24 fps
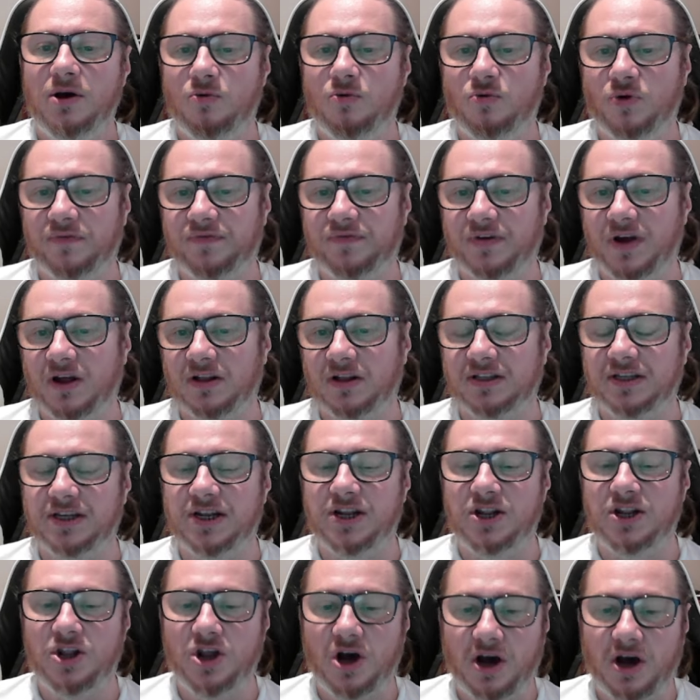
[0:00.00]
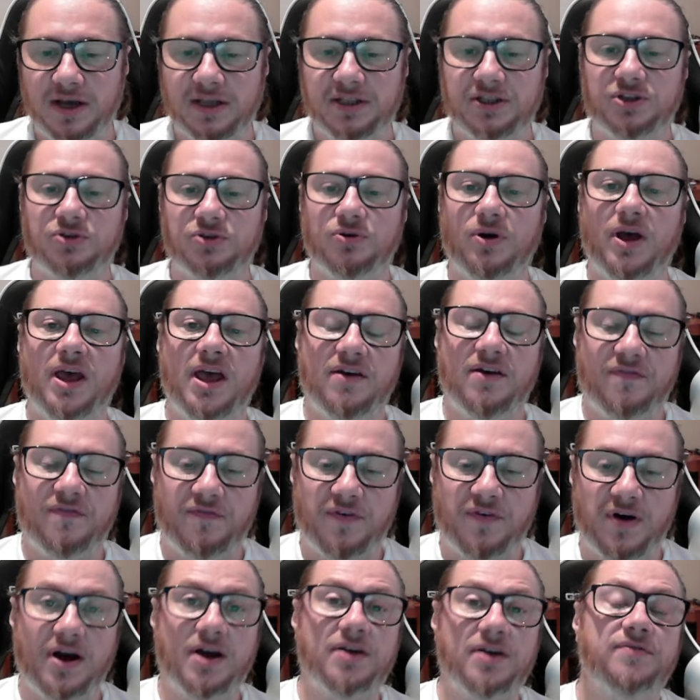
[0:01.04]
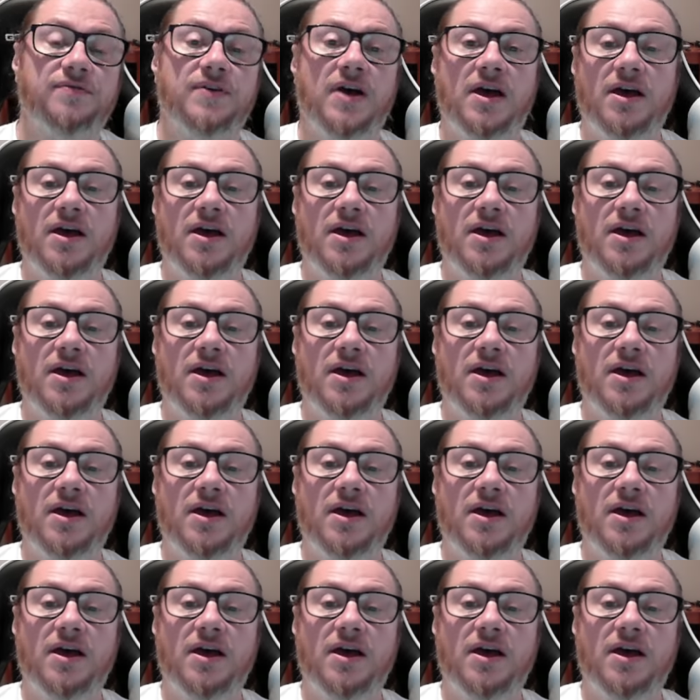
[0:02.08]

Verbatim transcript: We've got the knight to f5